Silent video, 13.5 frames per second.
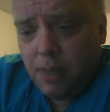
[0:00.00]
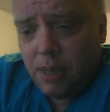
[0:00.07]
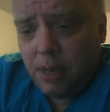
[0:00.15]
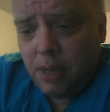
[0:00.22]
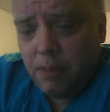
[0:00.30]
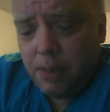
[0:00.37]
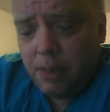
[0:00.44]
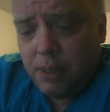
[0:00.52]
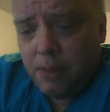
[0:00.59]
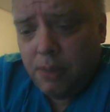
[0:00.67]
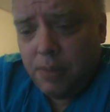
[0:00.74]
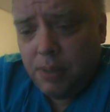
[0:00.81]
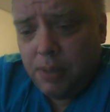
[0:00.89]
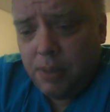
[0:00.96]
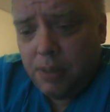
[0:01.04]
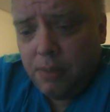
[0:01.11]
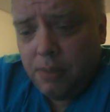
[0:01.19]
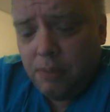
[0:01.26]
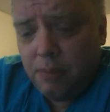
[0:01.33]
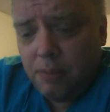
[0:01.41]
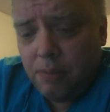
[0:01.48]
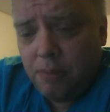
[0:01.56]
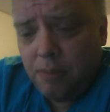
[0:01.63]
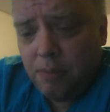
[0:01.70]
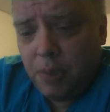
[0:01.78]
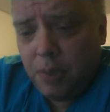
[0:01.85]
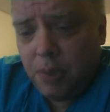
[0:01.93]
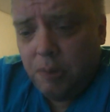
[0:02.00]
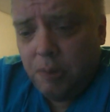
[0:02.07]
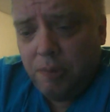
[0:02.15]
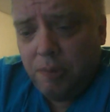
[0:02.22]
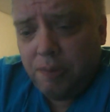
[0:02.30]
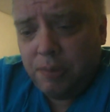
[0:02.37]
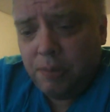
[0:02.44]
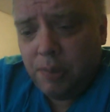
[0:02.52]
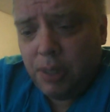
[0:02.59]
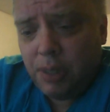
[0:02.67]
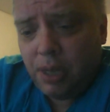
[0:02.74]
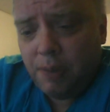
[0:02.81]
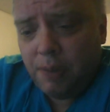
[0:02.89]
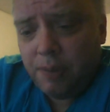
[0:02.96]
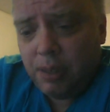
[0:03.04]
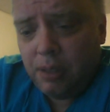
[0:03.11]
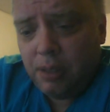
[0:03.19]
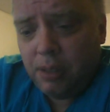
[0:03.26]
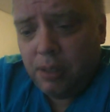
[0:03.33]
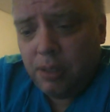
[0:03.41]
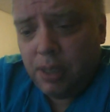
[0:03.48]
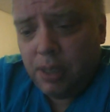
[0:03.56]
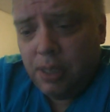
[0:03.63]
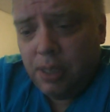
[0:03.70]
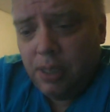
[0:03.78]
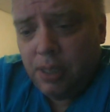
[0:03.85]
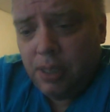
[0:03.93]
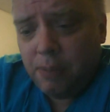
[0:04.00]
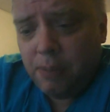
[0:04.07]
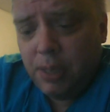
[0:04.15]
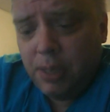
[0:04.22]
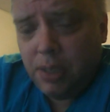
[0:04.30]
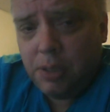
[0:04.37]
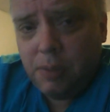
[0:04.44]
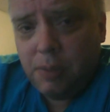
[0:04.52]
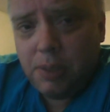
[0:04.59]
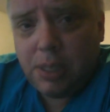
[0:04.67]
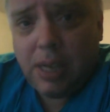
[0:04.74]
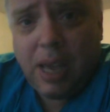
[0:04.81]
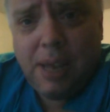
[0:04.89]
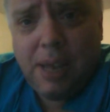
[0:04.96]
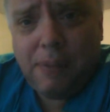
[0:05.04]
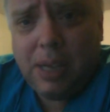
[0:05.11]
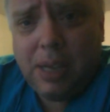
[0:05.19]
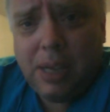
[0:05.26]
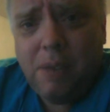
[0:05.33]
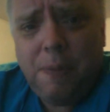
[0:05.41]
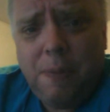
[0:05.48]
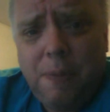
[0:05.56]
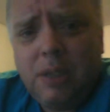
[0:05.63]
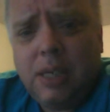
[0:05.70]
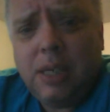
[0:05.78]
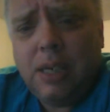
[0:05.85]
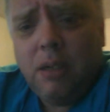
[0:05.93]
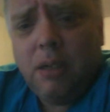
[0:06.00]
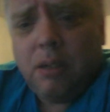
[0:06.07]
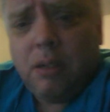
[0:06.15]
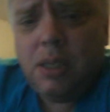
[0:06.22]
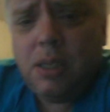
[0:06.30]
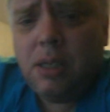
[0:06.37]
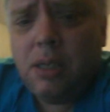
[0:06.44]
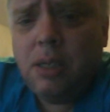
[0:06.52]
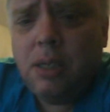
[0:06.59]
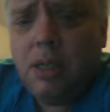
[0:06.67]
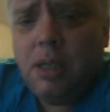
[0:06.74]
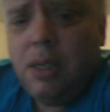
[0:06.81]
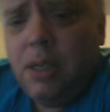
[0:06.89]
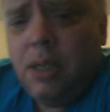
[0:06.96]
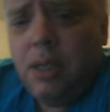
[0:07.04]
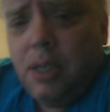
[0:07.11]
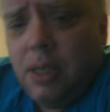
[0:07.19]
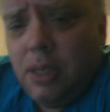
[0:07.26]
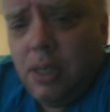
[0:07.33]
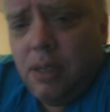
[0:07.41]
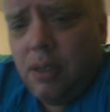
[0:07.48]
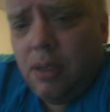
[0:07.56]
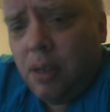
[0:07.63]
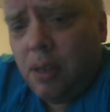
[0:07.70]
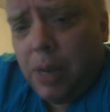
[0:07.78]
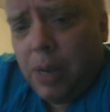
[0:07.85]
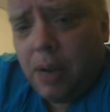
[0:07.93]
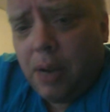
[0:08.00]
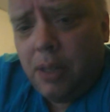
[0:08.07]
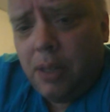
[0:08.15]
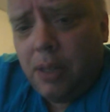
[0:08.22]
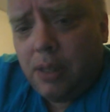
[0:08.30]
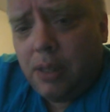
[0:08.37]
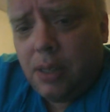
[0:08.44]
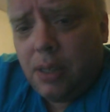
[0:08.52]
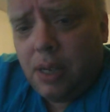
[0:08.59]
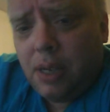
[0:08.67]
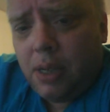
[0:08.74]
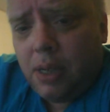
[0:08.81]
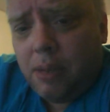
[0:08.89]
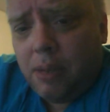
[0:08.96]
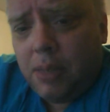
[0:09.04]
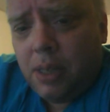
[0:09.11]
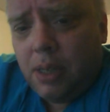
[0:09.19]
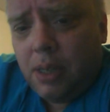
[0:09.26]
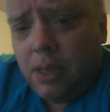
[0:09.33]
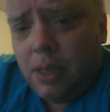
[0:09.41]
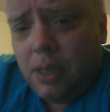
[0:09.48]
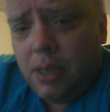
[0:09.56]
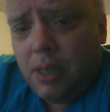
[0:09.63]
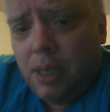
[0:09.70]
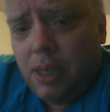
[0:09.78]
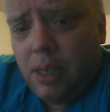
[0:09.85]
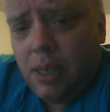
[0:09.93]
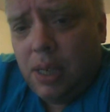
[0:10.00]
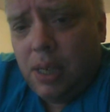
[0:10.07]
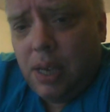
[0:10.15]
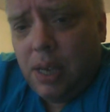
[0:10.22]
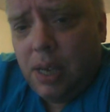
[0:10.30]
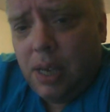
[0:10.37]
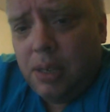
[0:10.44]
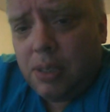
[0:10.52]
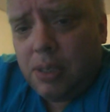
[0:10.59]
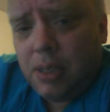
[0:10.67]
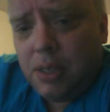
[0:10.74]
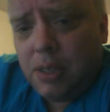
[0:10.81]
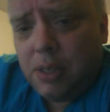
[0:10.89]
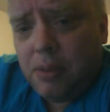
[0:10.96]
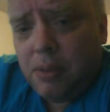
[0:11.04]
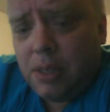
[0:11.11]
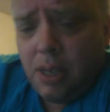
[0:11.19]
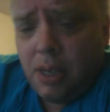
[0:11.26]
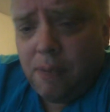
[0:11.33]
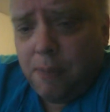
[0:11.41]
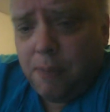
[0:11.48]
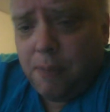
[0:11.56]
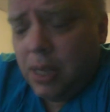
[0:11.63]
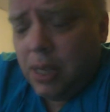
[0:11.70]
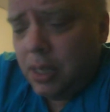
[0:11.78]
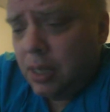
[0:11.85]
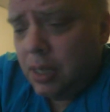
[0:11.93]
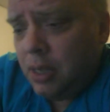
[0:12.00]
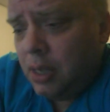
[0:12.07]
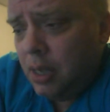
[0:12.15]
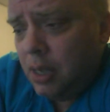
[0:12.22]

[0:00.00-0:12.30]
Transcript: I wasn't even moved when I found out that he committed suicide. I don't feel guilt about it. I mean, he had his issues. I have mine.